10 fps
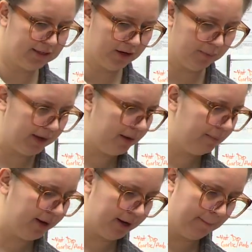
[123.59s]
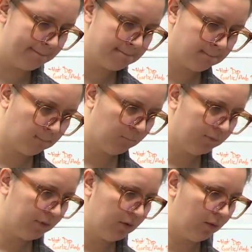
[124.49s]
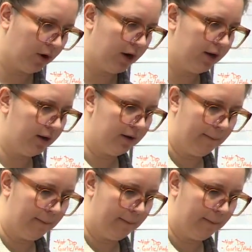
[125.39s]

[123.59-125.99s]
A little bit, but we're gonna